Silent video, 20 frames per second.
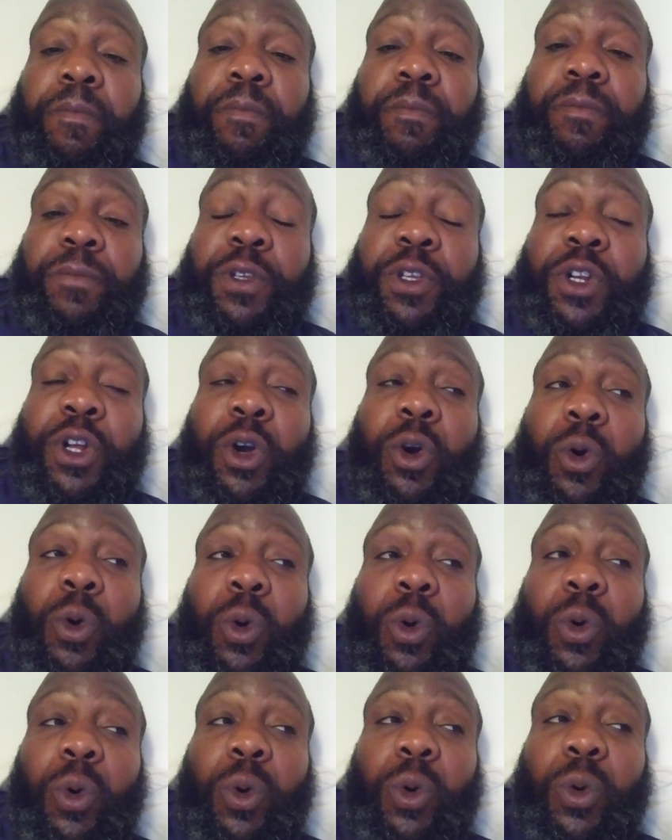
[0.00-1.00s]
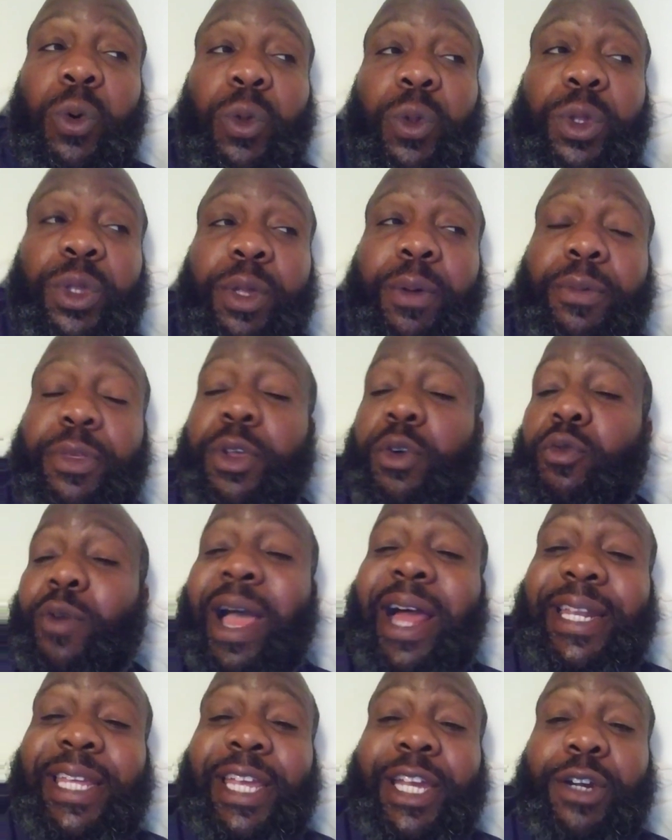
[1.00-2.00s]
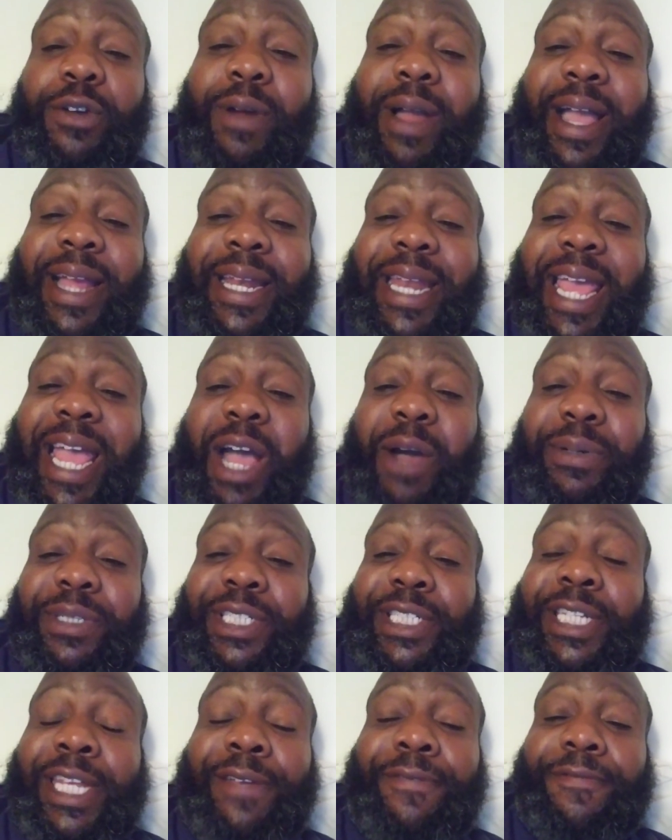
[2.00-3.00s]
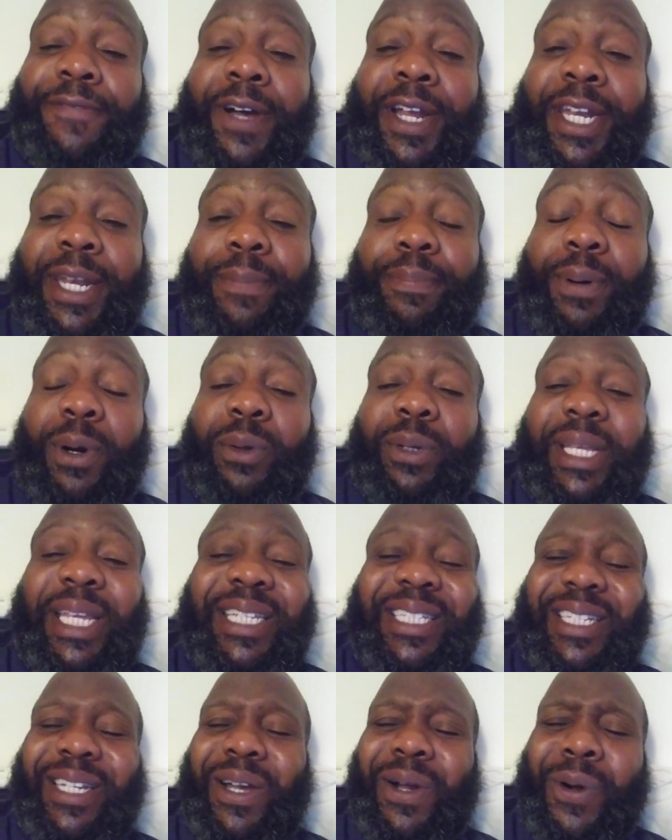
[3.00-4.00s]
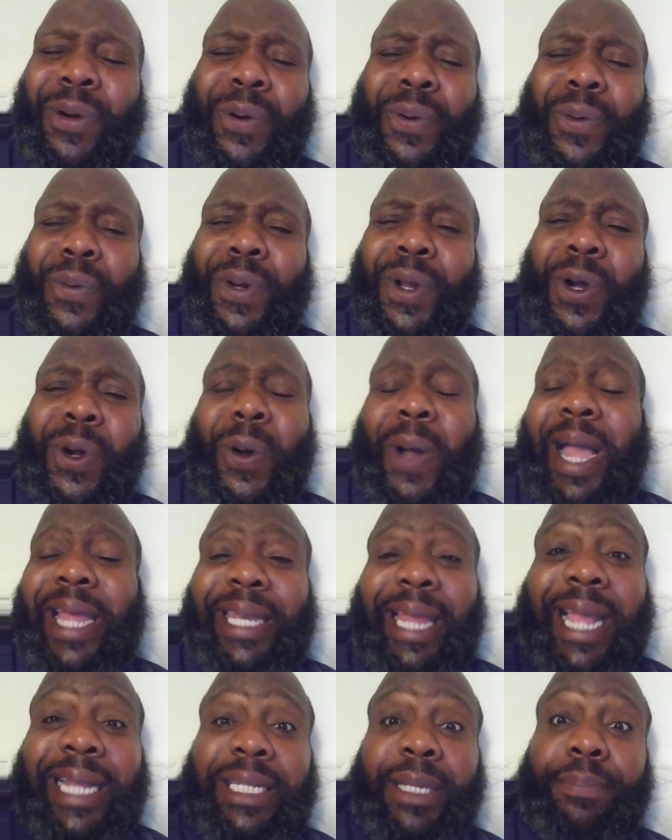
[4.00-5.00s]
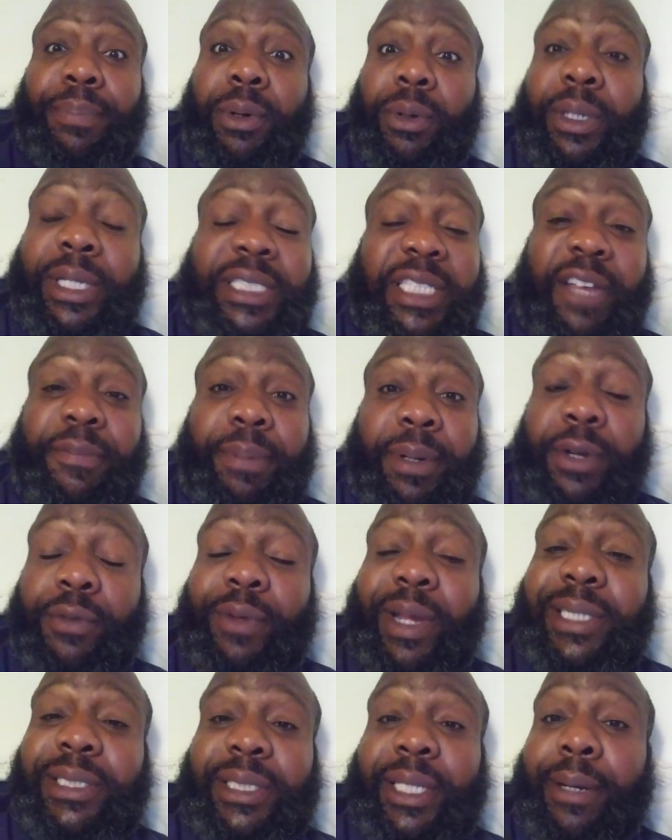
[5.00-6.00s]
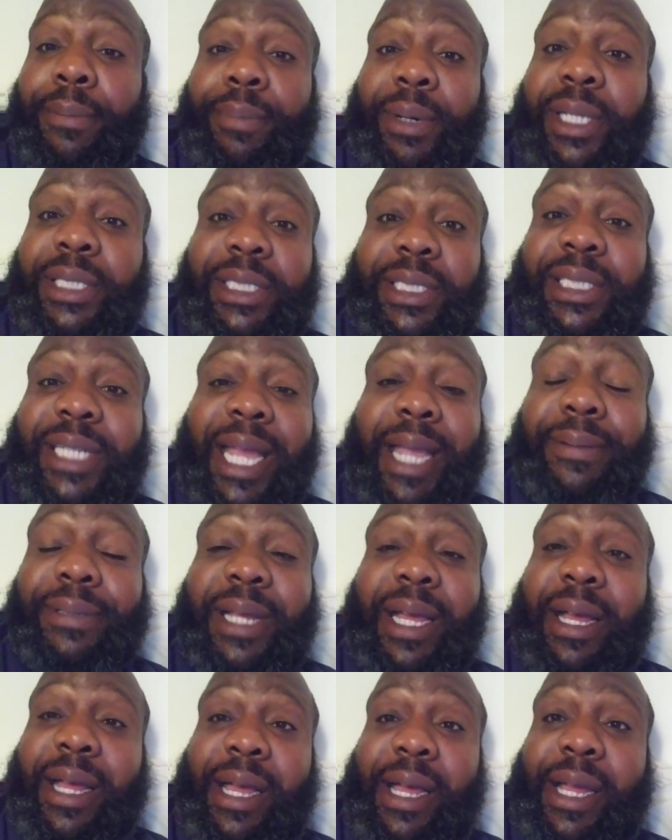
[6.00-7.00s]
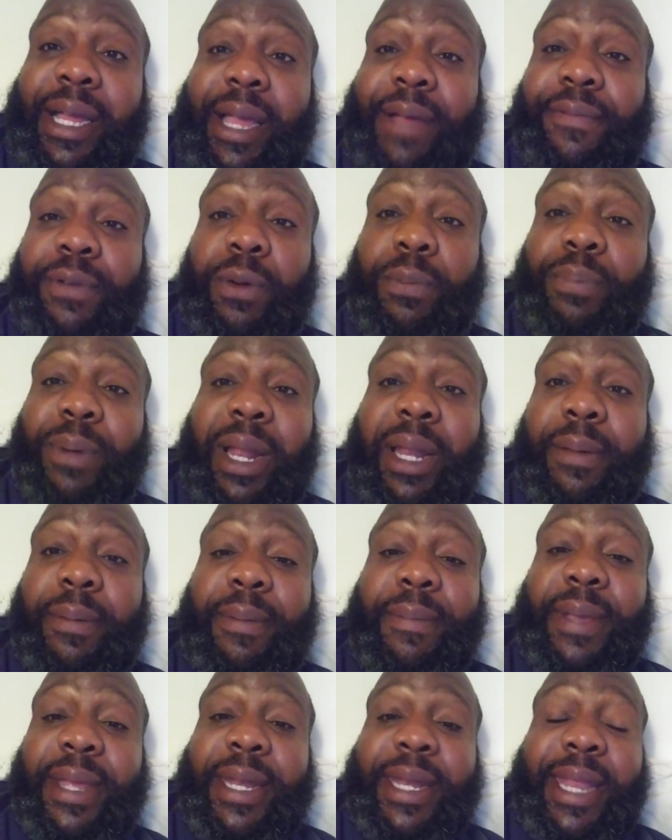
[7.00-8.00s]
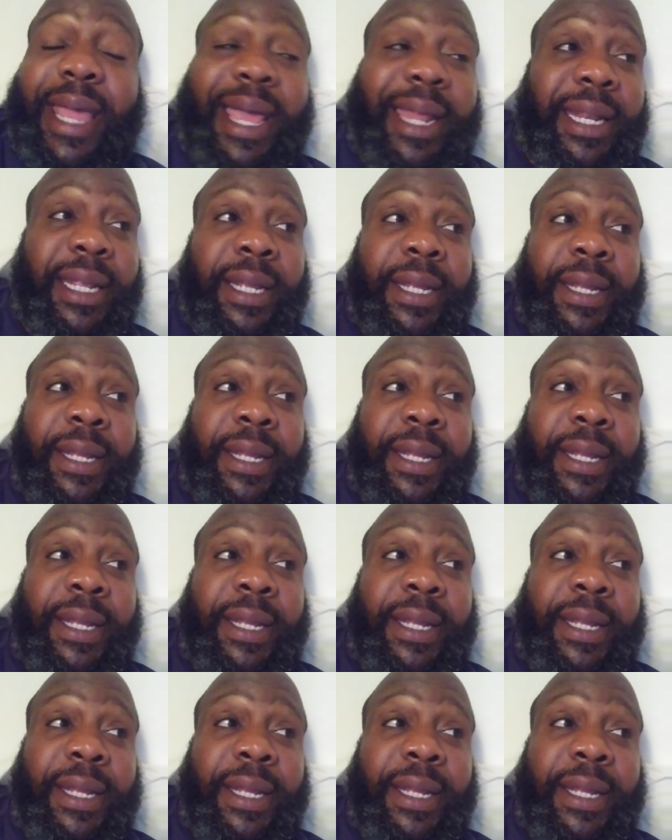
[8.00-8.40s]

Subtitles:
You know, the rallying cry now is defund the police. No, I like the police. I've been arrested a bunch of times. I have no problem admitting that.